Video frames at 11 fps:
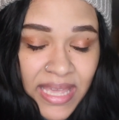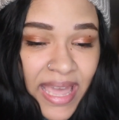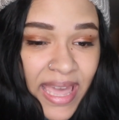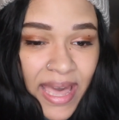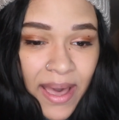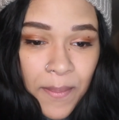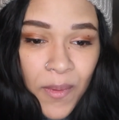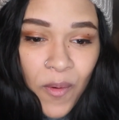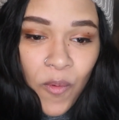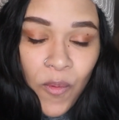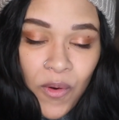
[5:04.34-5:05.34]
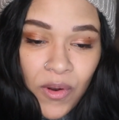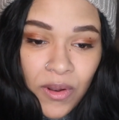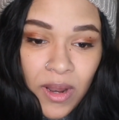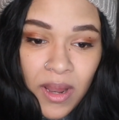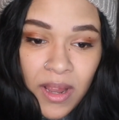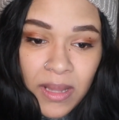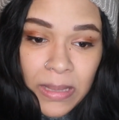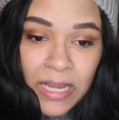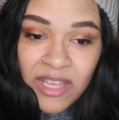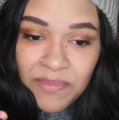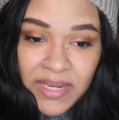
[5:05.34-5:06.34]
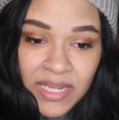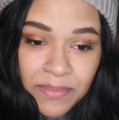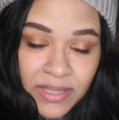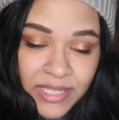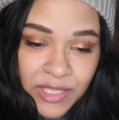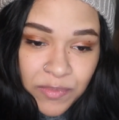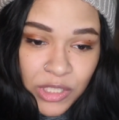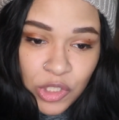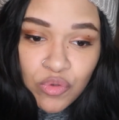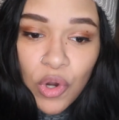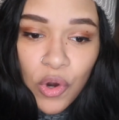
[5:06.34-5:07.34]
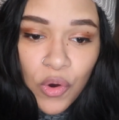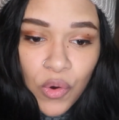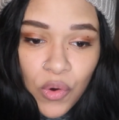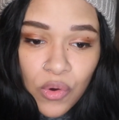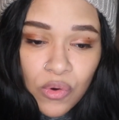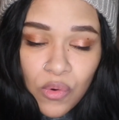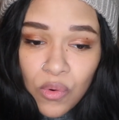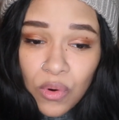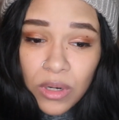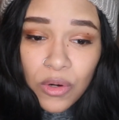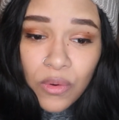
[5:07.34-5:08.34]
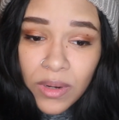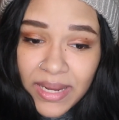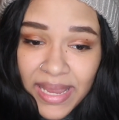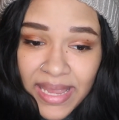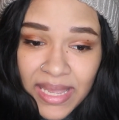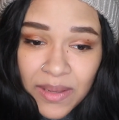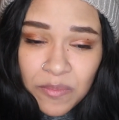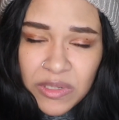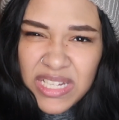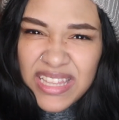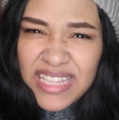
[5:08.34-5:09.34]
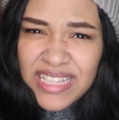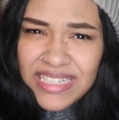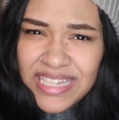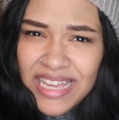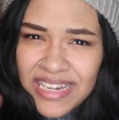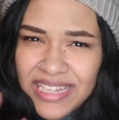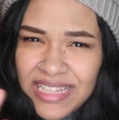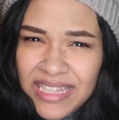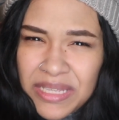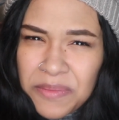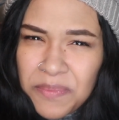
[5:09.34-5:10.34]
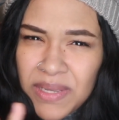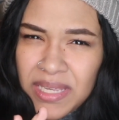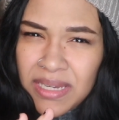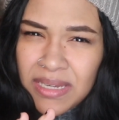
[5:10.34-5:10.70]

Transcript: Cam or Live P D Police Patrol or Court Cam, which I think is technically P